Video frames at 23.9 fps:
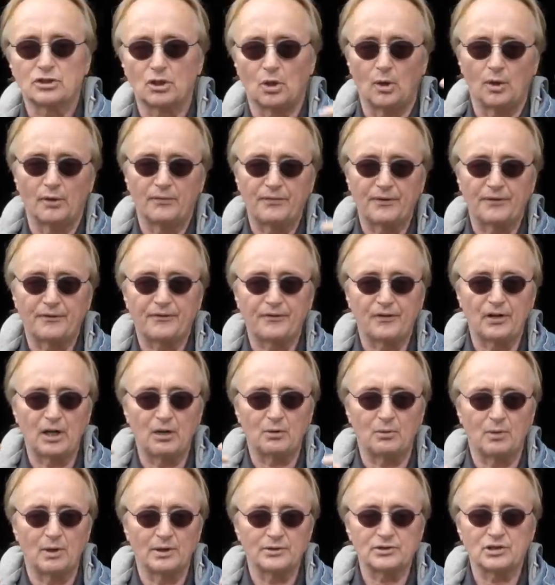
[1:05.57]
So if the
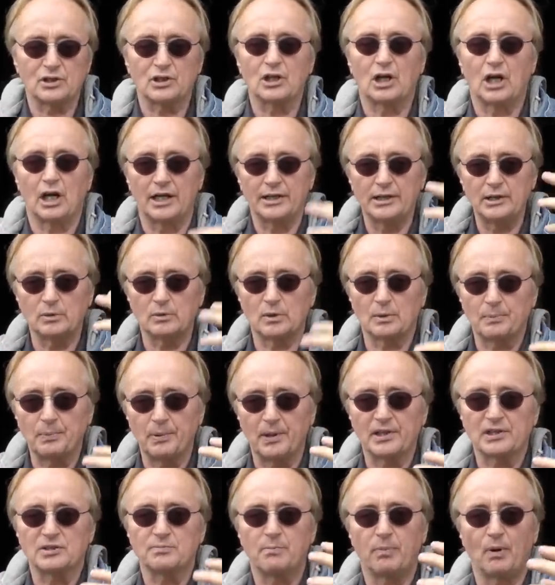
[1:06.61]
front ones are gone, you
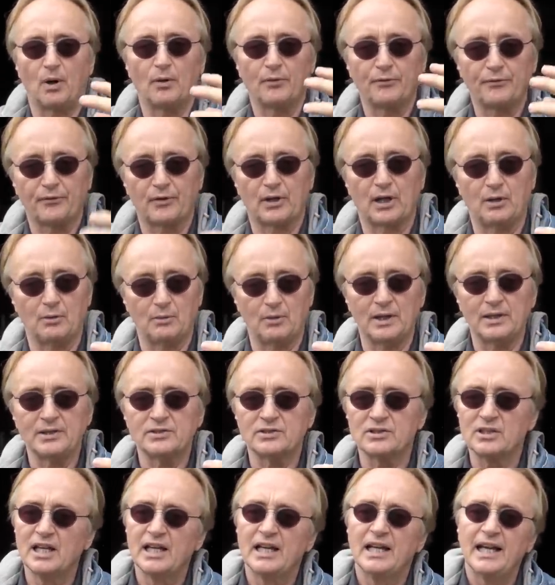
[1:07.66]
replace both front ones.